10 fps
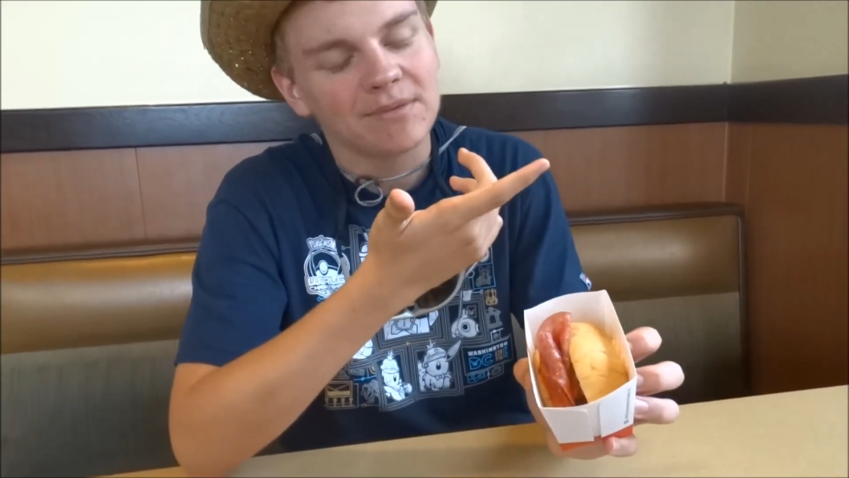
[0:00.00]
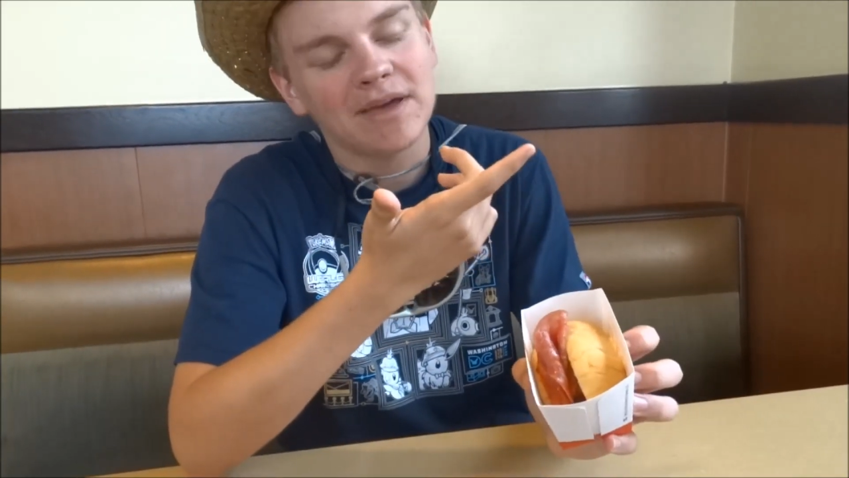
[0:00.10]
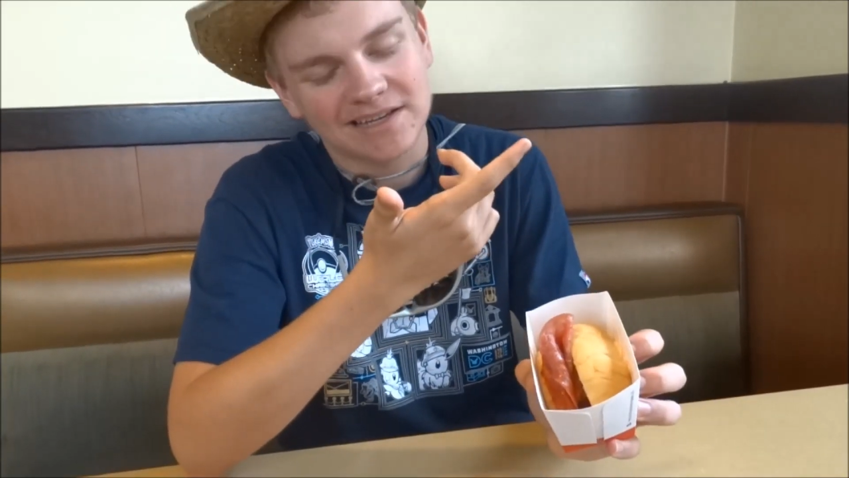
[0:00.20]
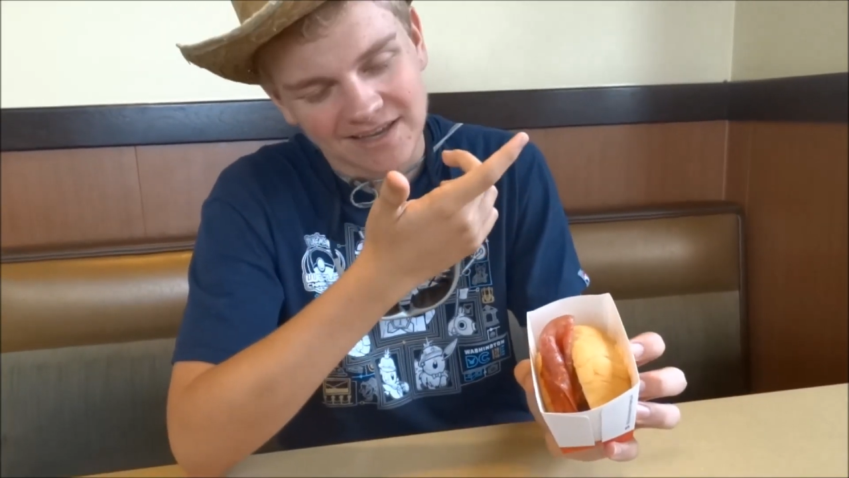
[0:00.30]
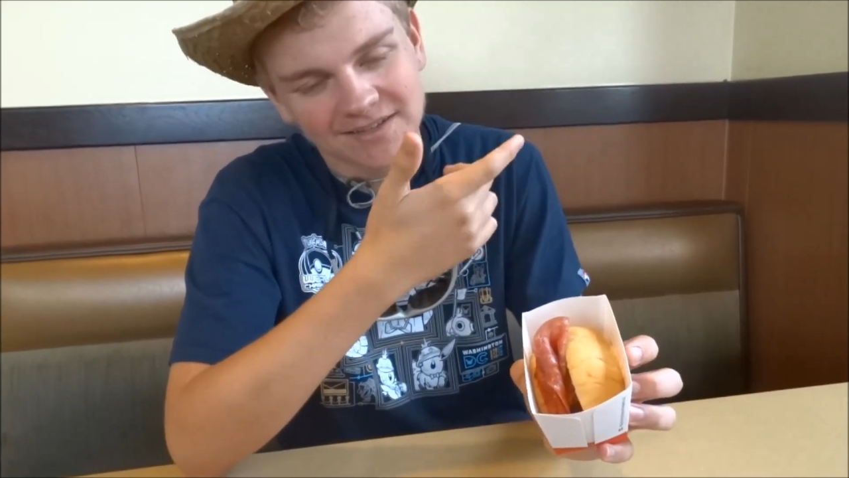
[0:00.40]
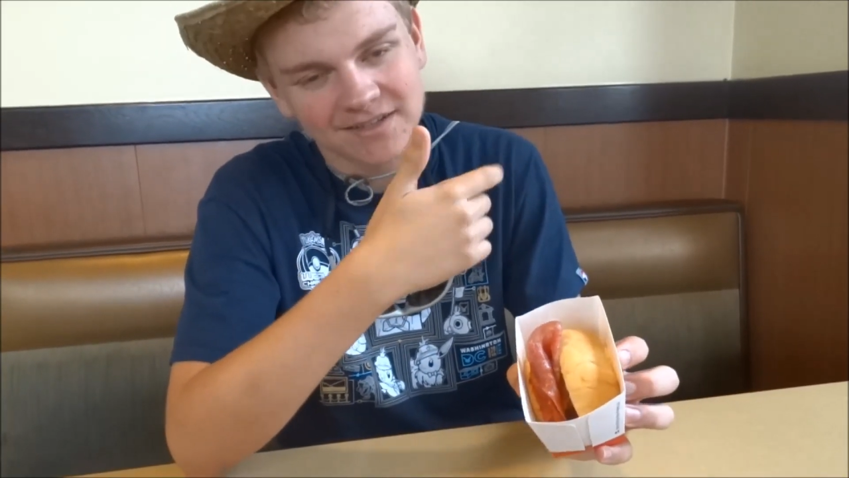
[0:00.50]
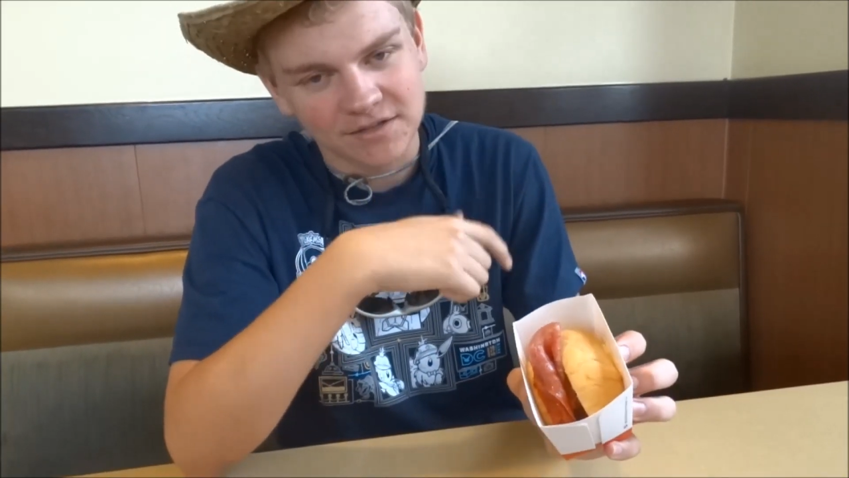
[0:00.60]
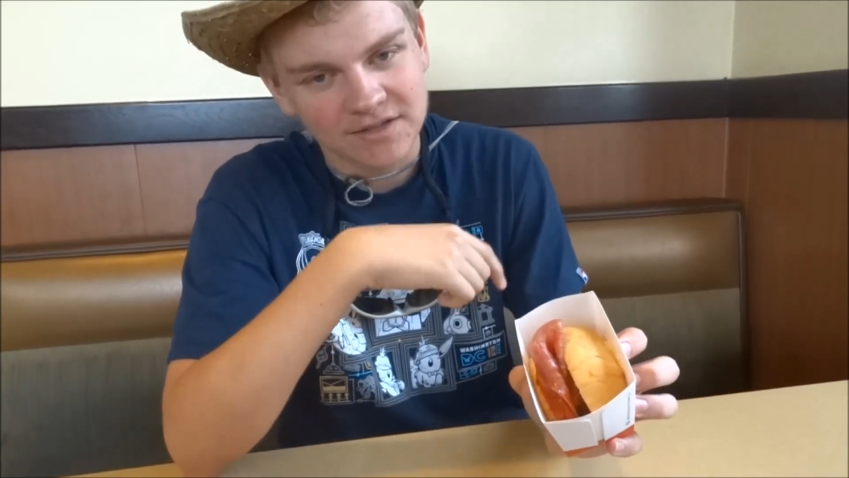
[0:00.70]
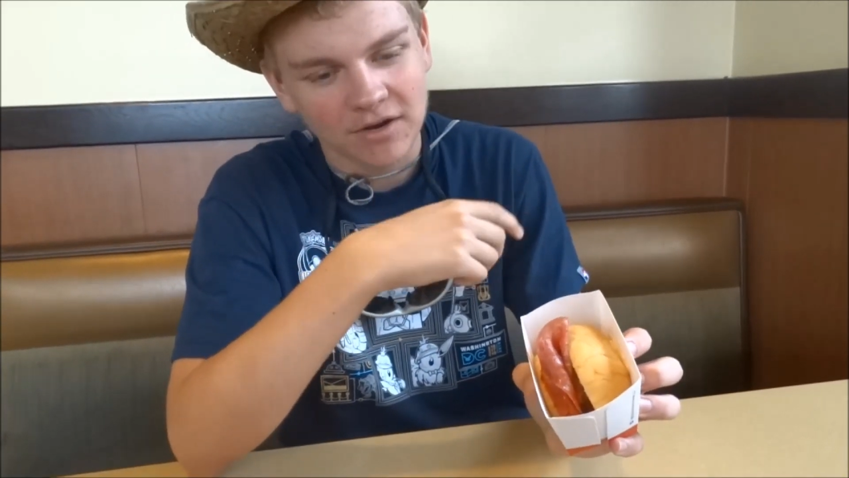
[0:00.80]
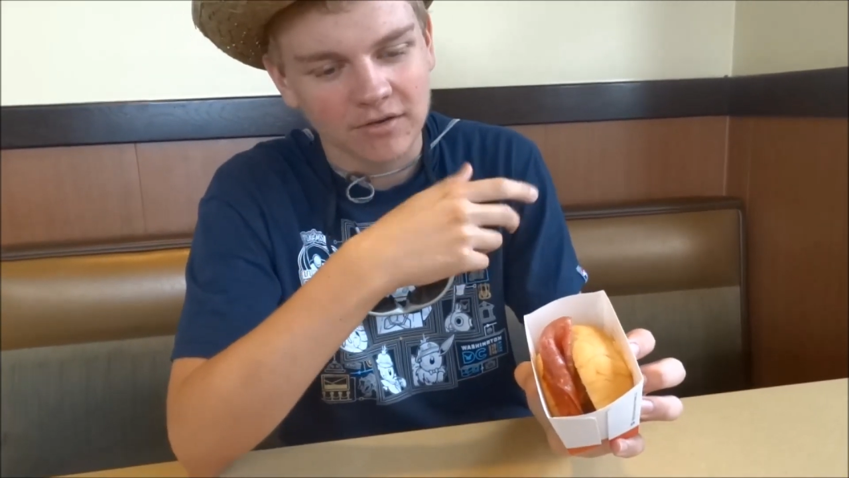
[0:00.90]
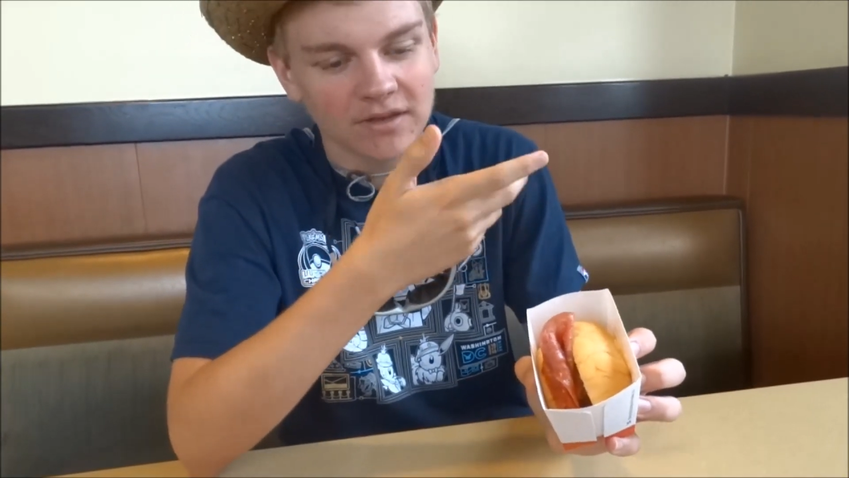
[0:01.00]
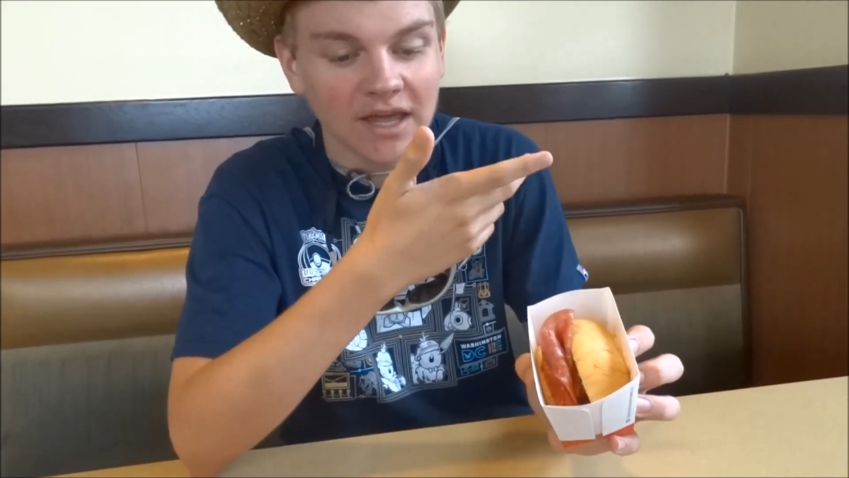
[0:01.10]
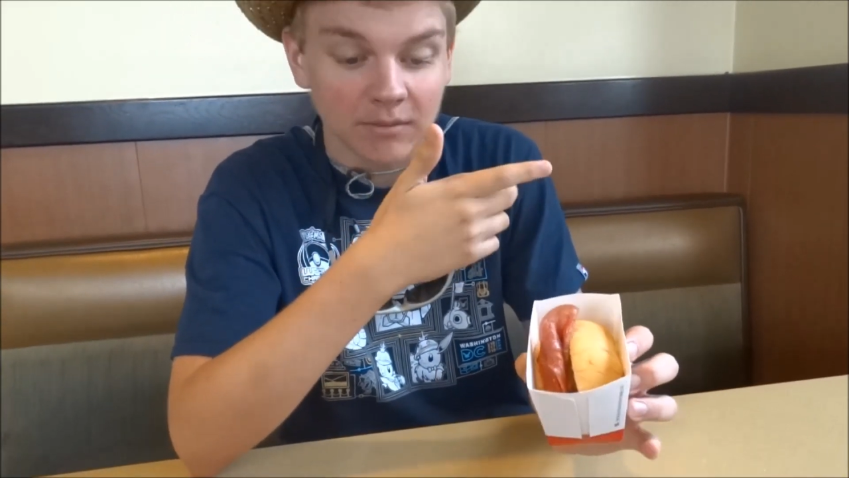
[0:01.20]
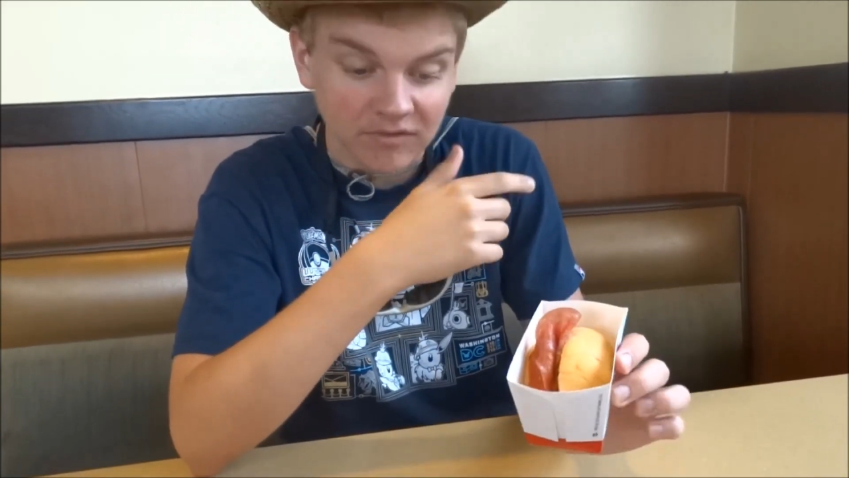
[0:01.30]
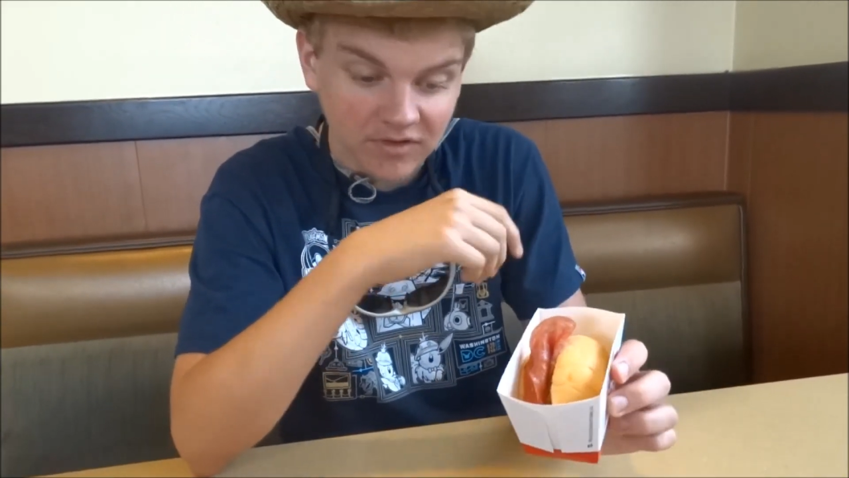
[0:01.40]
makes sense considering the
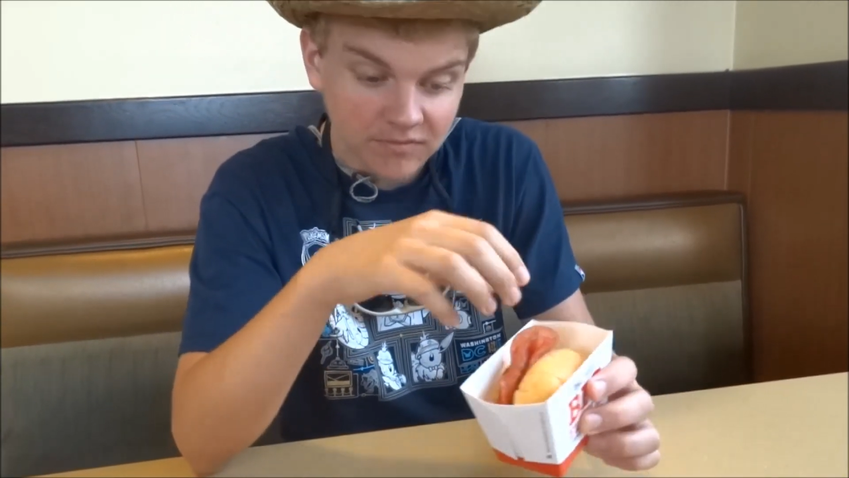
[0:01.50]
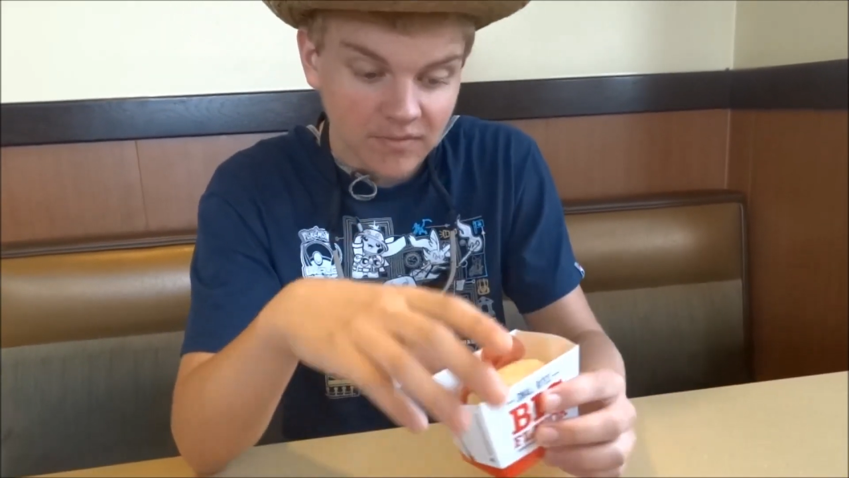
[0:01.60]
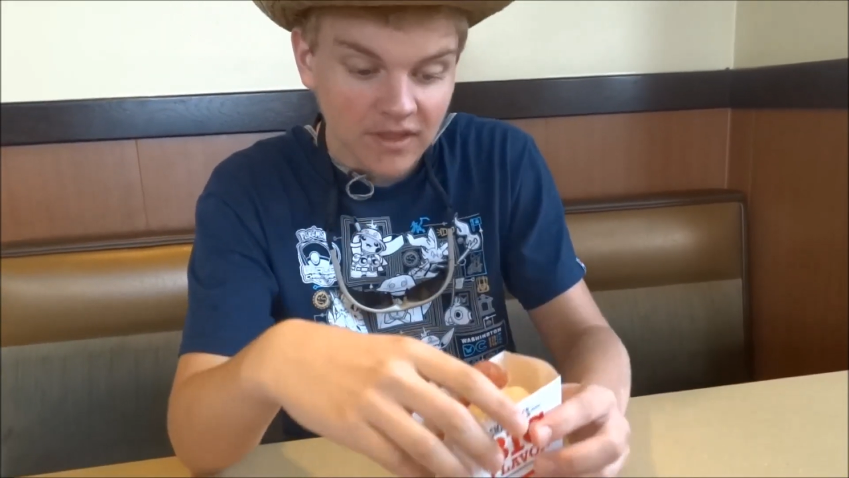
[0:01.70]
name of it.